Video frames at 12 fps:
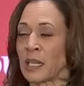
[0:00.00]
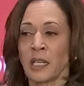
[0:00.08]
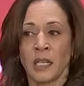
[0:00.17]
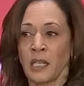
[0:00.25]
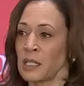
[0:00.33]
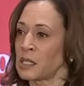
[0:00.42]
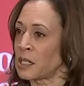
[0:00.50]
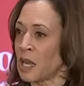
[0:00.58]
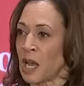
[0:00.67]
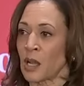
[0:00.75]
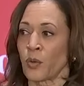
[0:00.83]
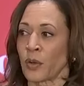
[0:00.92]
and it is
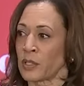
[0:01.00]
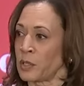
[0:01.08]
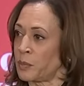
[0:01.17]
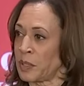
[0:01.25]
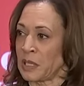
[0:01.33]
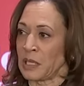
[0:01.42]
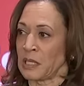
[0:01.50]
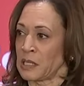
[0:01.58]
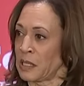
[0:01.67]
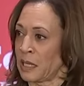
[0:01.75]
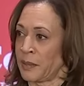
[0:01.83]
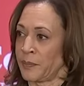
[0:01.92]
not going to be
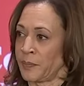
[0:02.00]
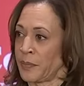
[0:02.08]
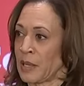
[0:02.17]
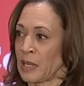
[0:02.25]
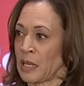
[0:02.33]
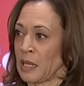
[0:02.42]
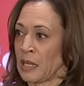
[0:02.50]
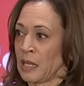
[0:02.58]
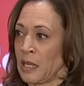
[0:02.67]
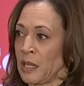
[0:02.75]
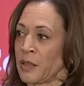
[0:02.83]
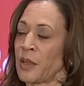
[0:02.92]
easy.
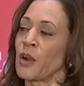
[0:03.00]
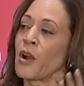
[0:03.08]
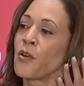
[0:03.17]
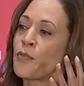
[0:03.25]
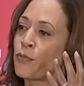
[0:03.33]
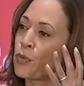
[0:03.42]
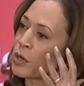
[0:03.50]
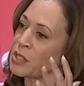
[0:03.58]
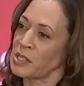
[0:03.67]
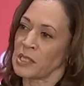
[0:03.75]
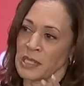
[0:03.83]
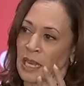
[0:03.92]
There are
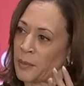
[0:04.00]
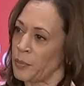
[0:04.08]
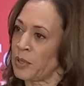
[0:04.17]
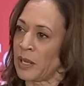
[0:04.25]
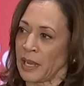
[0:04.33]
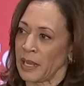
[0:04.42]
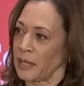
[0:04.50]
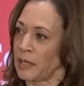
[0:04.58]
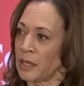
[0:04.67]
forces at play